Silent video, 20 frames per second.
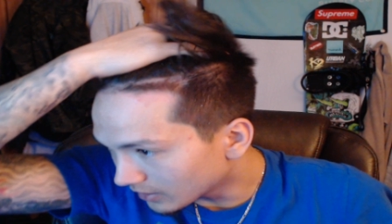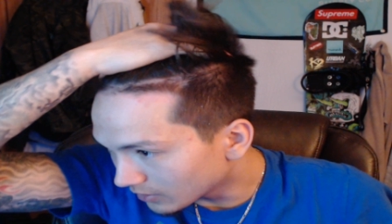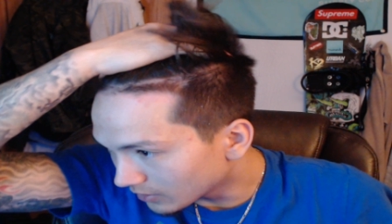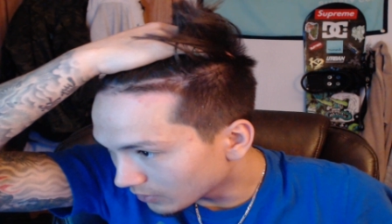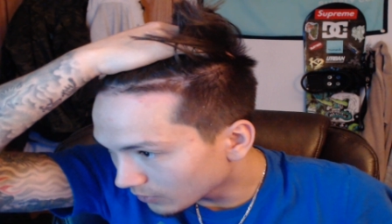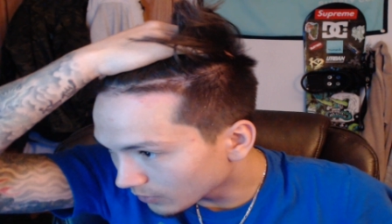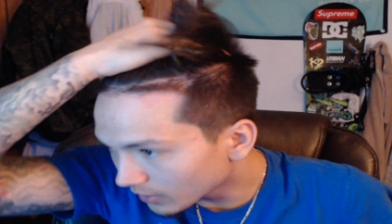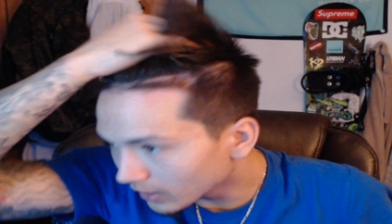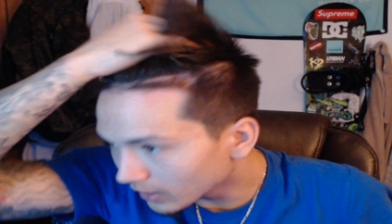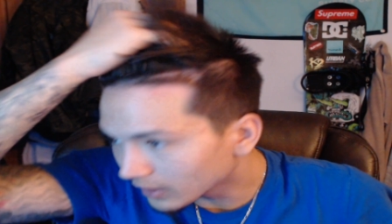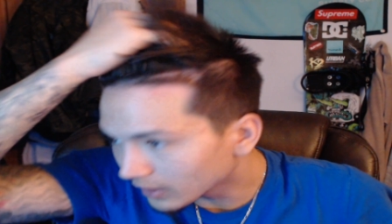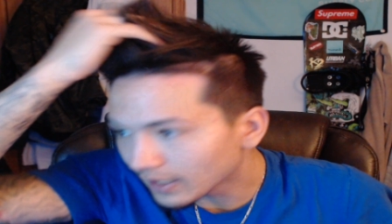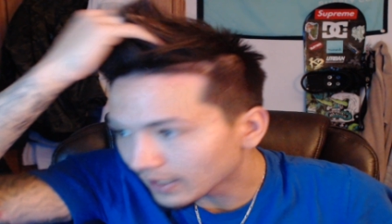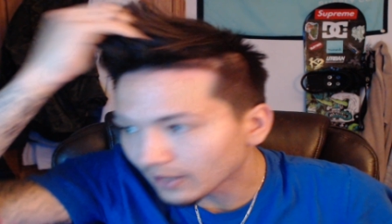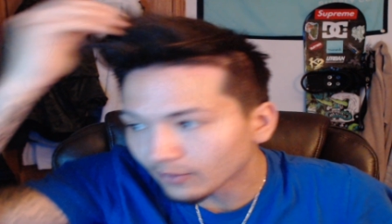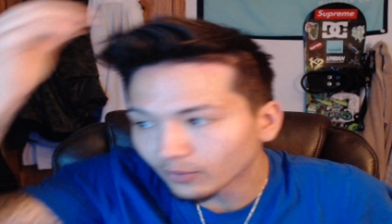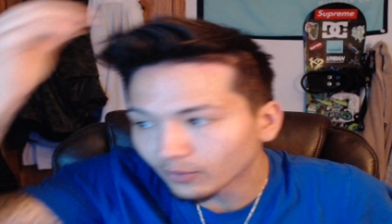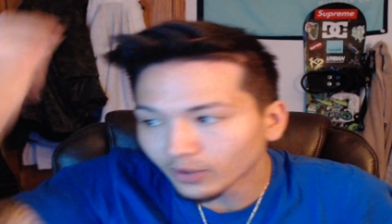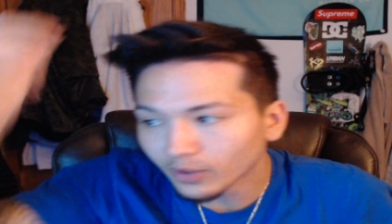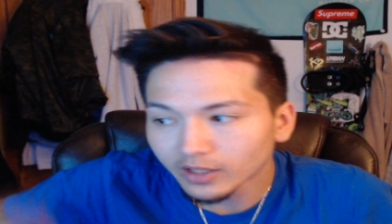don't worry,
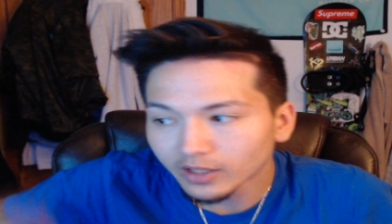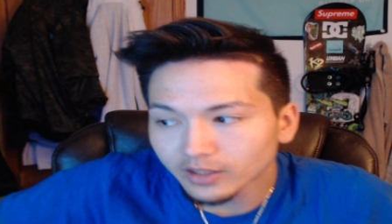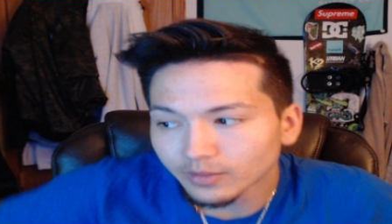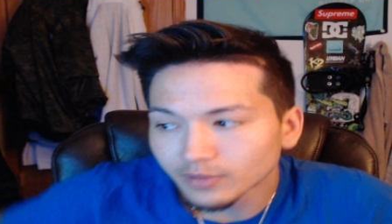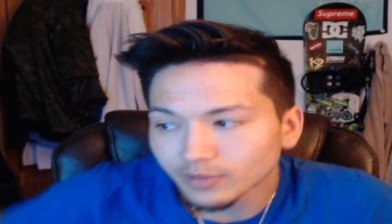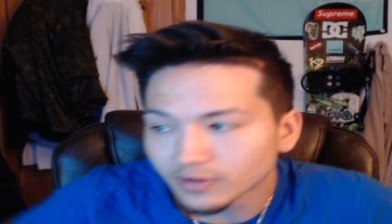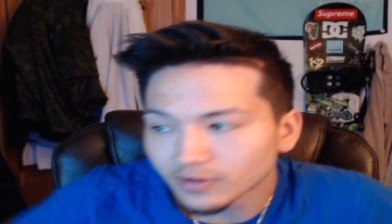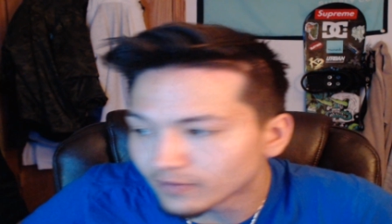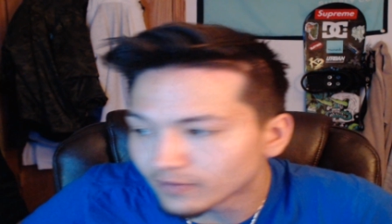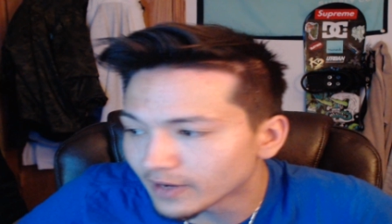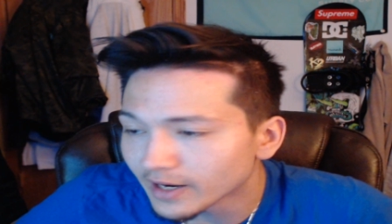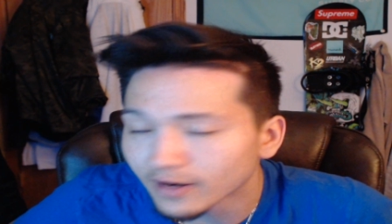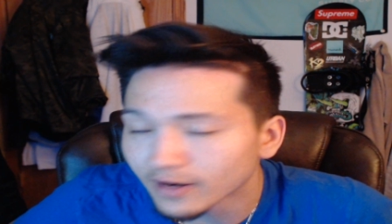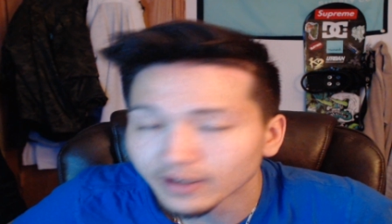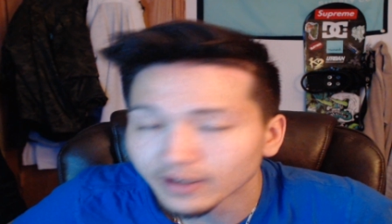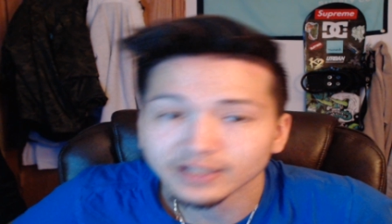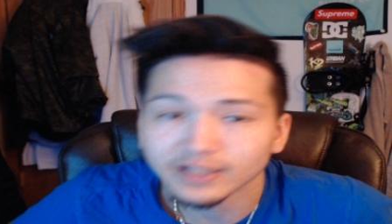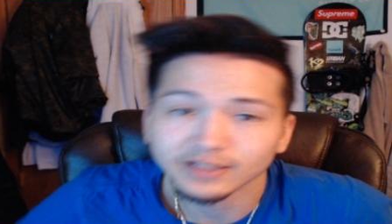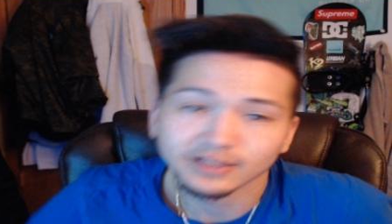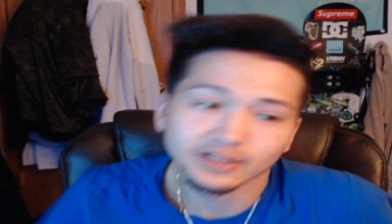that we're gonna be
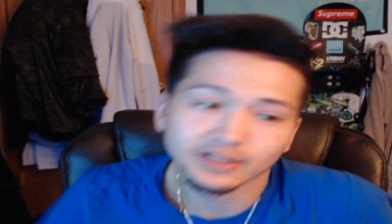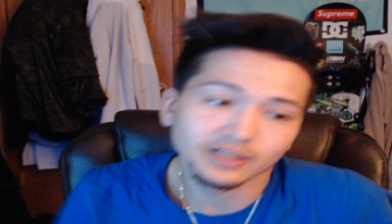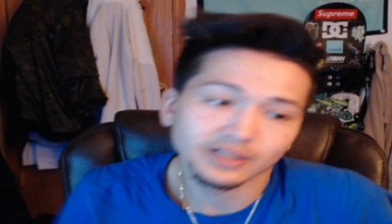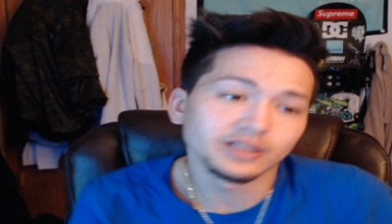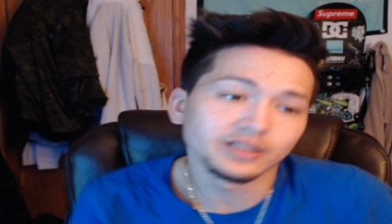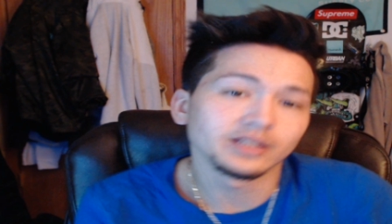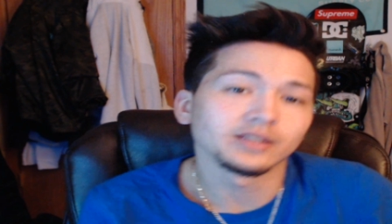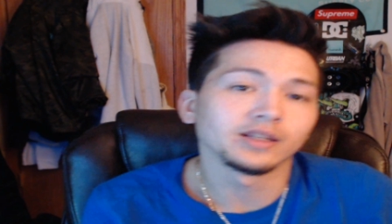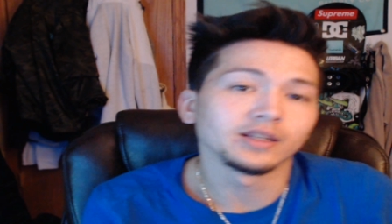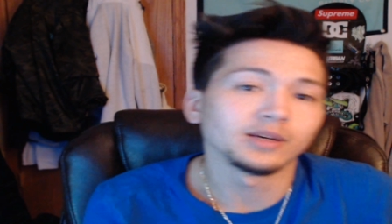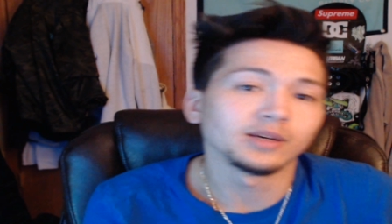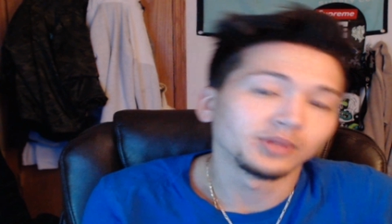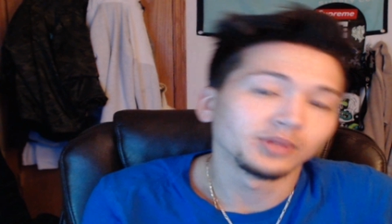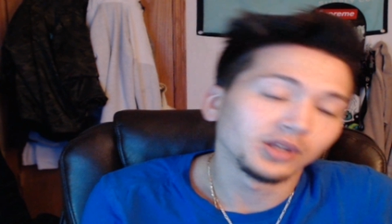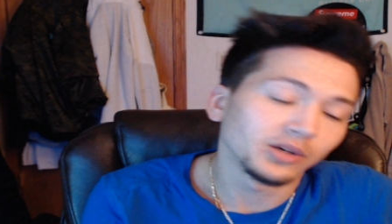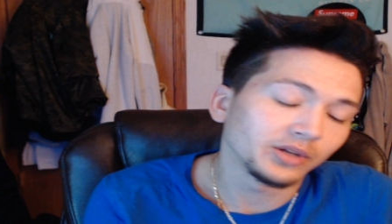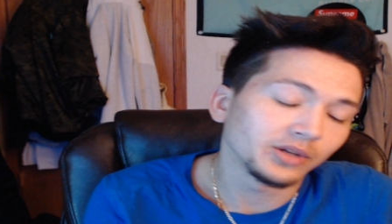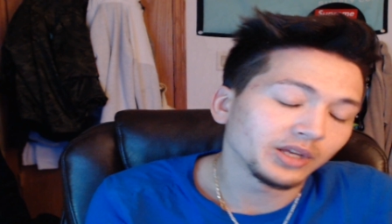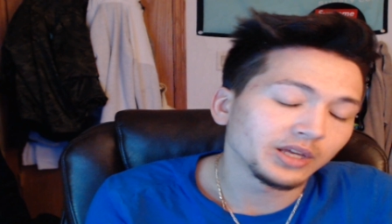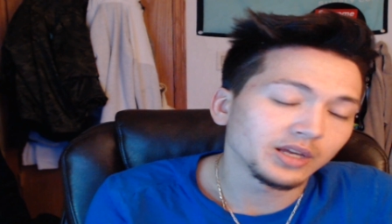very consistent
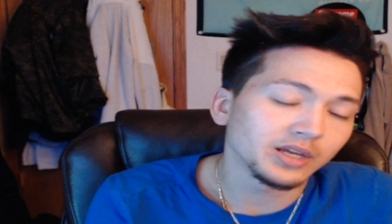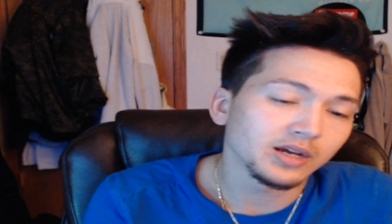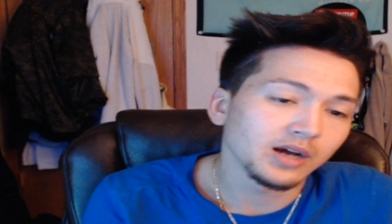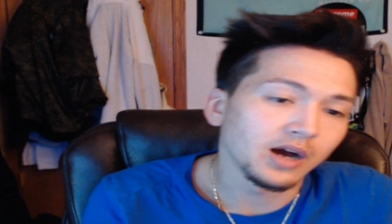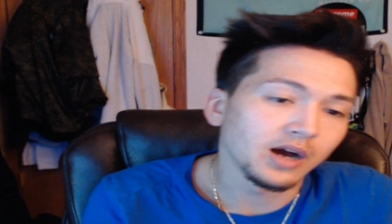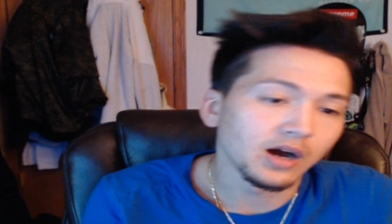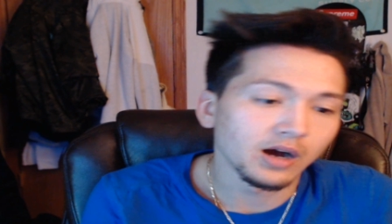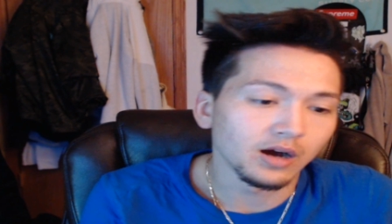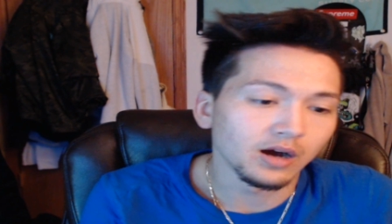uploading.